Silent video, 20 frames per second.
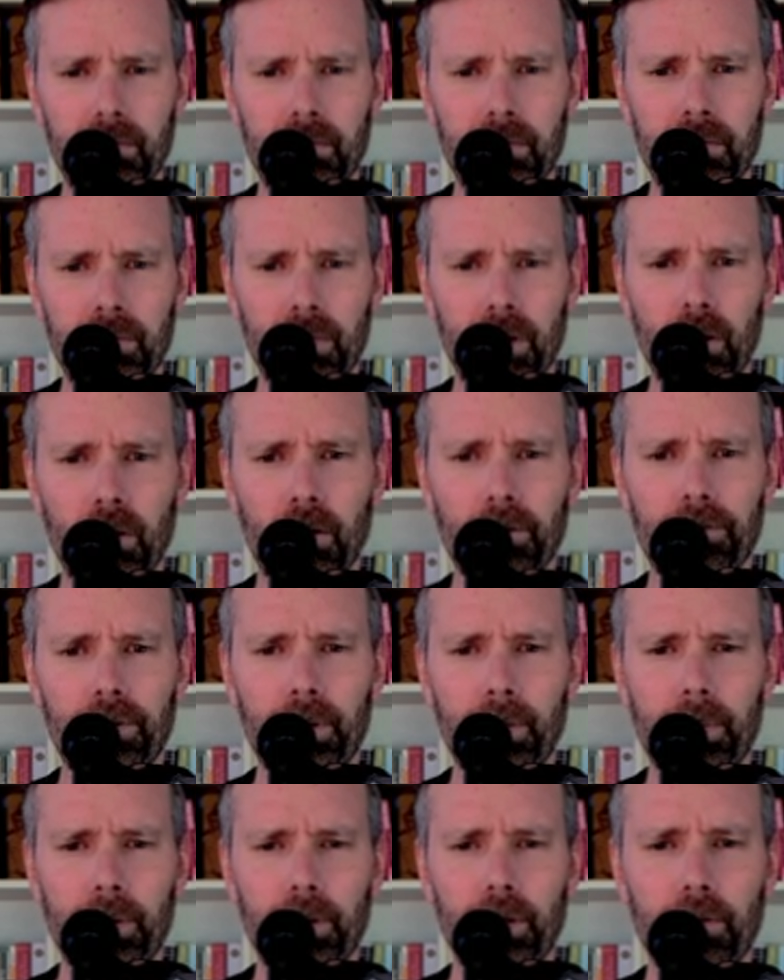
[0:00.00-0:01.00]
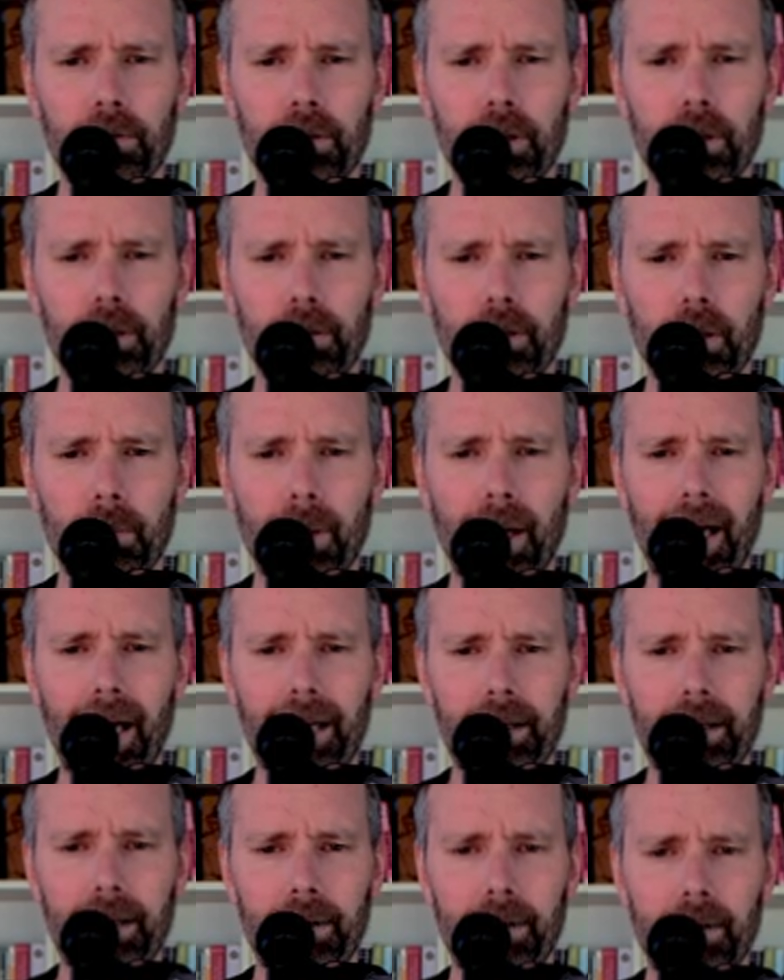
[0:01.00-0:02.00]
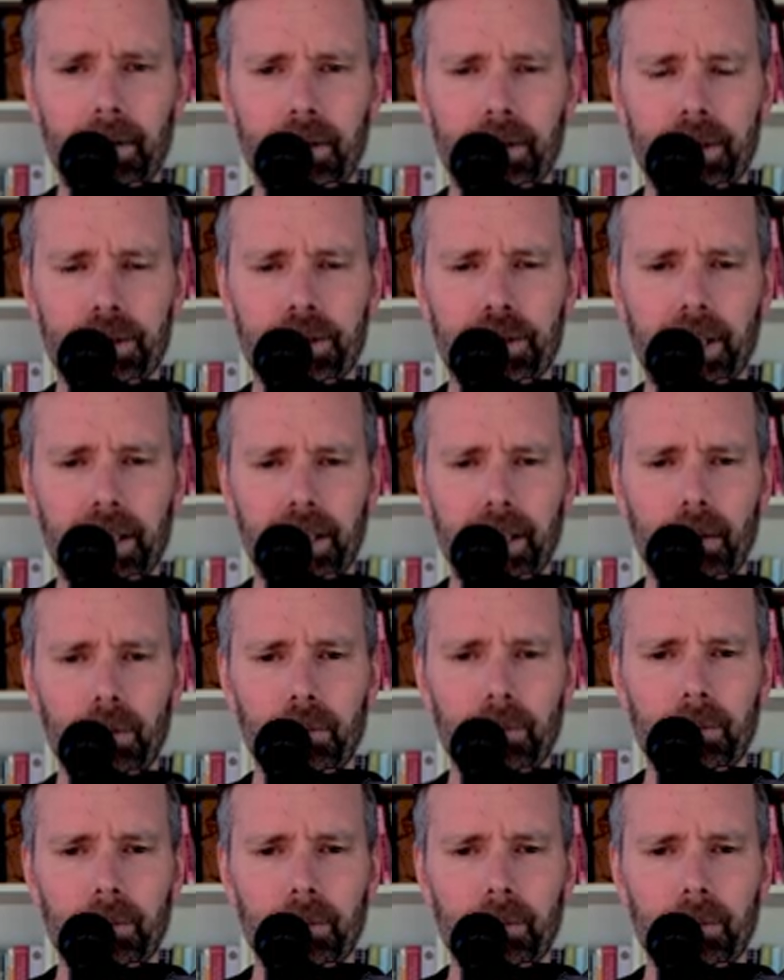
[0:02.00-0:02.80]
Or flipping over onto our back. Let's check it out.